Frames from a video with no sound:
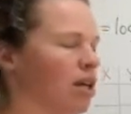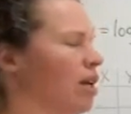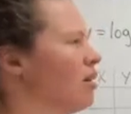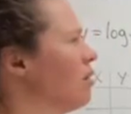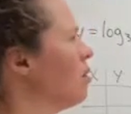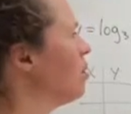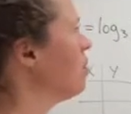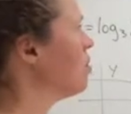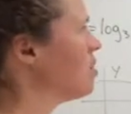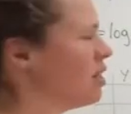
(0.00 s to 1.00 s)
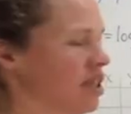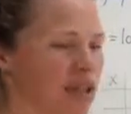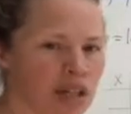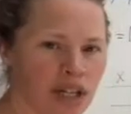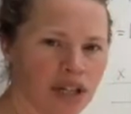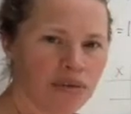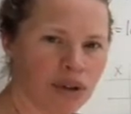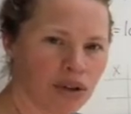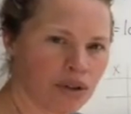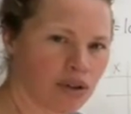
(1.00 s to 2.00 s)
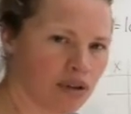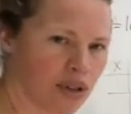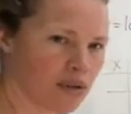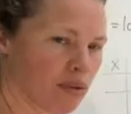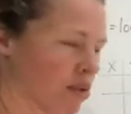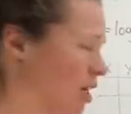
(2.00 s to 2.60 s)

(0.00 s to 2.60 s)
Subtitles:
Now, you'll see as we go through this one